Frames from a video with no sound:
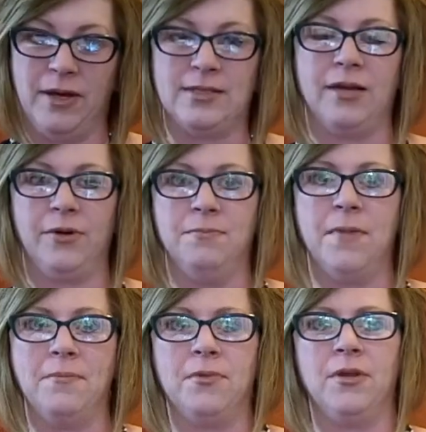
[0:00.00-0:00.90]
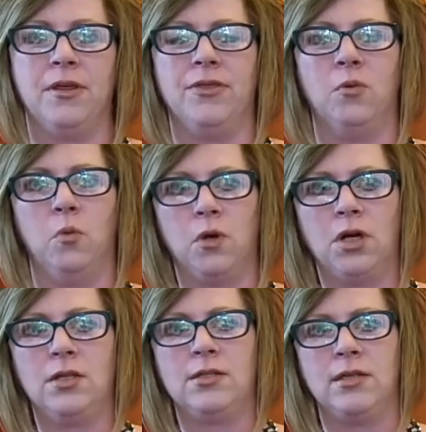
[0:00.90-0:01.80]
Because I remember that the
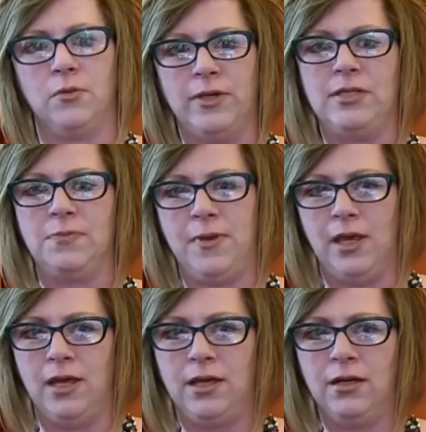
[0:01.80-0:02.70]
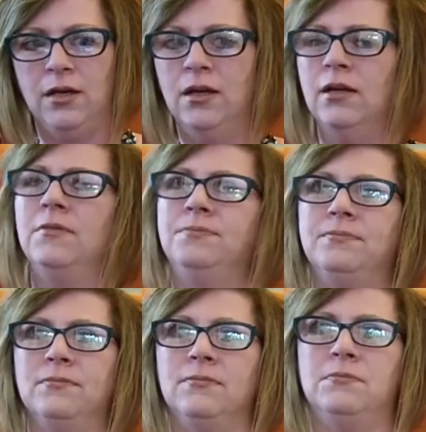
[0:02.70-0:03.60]
words that we speak
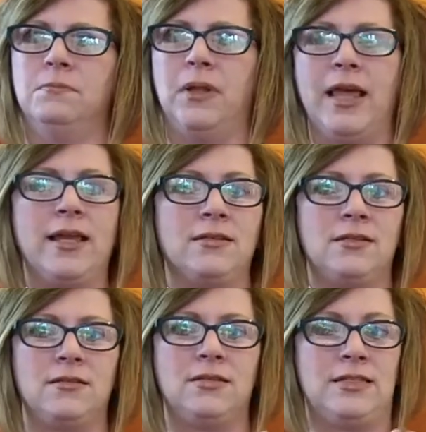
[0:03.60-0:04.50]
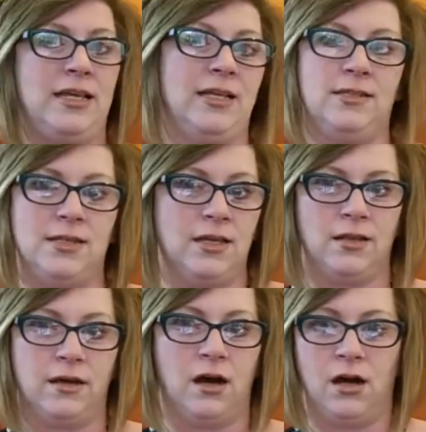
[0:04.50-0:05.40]
plant seeds
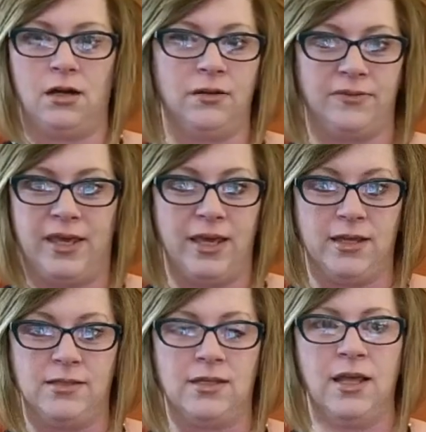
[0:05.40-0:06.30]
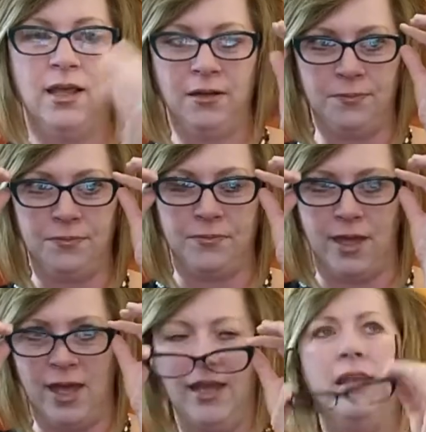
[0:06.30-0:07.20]
into the heart of kids,
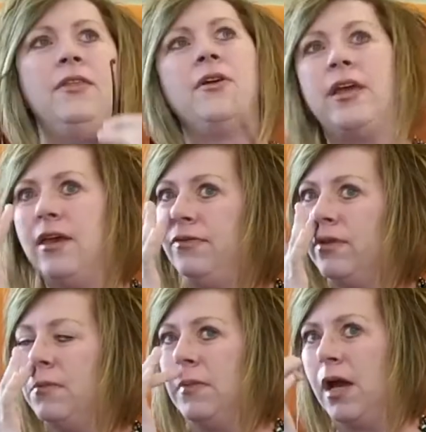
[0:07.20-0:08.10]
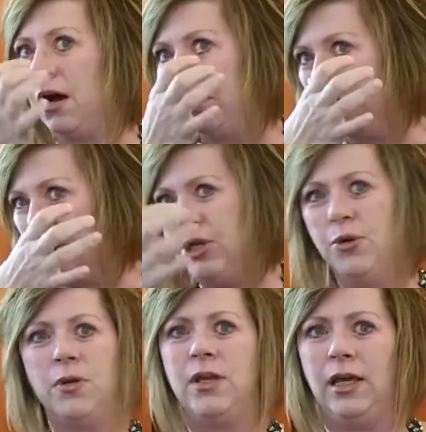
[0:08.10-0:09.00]
and it either gives them the
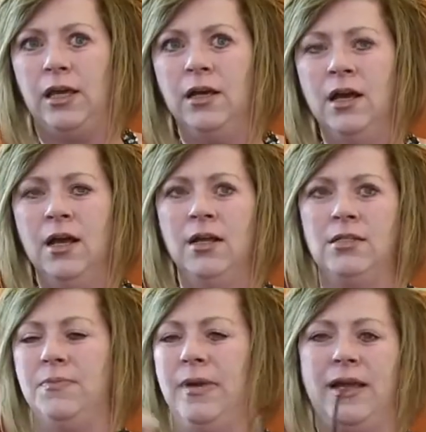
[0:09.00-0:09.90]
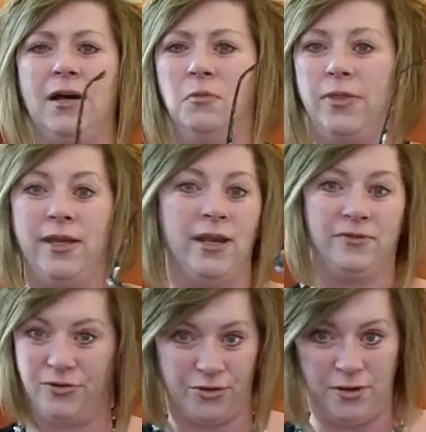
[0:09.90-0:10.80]
opportunity to become what they
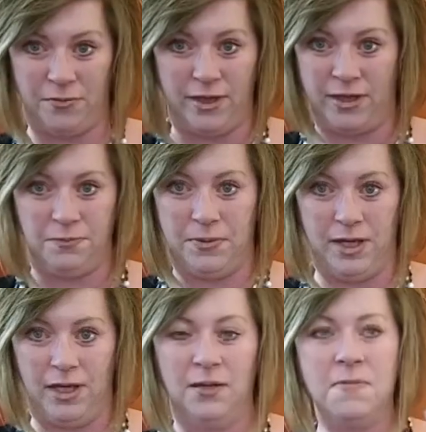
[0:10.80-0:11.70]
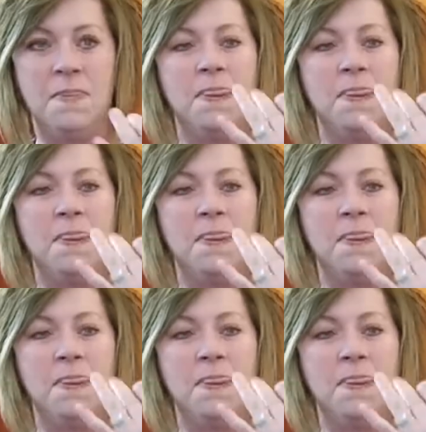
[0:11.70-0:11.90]
never dreamed they could be,